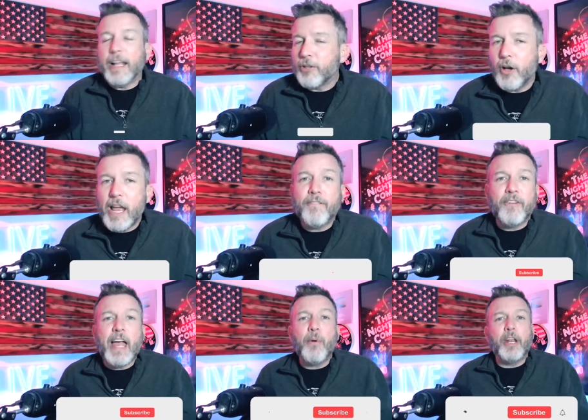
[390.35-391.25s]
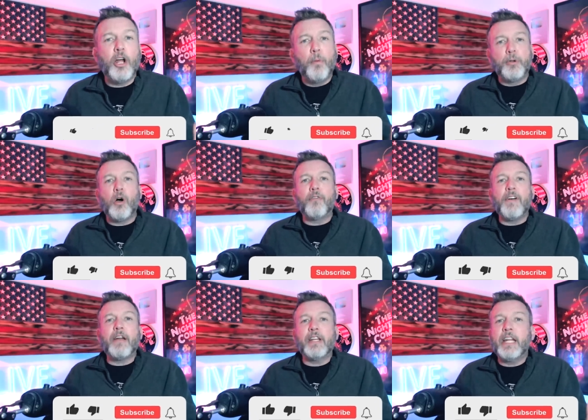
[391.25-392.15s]
That's all I have for that one. I hope you all
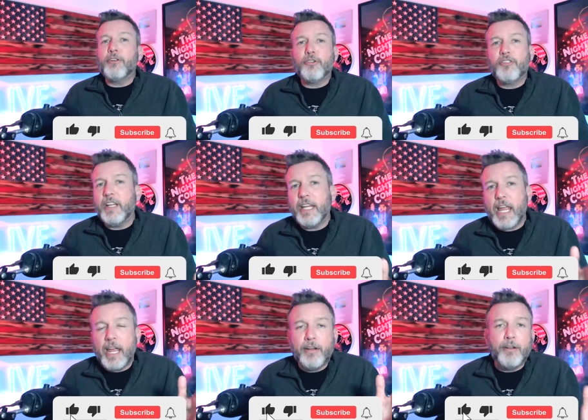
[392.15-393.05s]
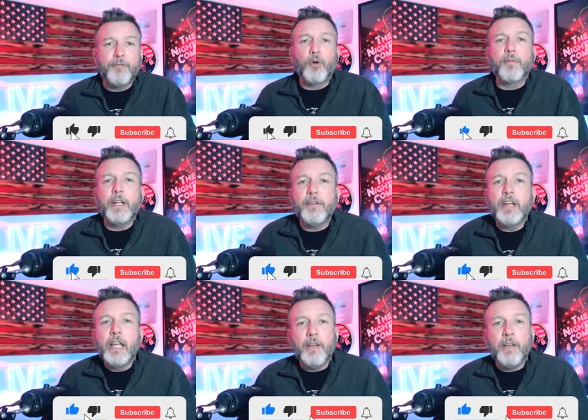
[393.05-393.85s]
found it interesting and informative.